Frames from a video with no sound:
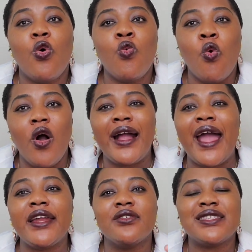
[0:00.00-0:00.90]
what
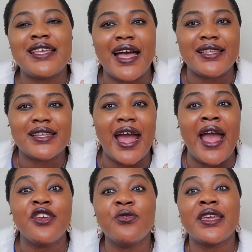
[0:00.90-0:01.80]
kind of task are
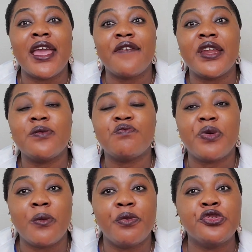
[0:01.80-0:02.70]
you giving
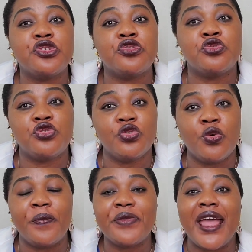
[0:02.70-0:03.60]
people to do.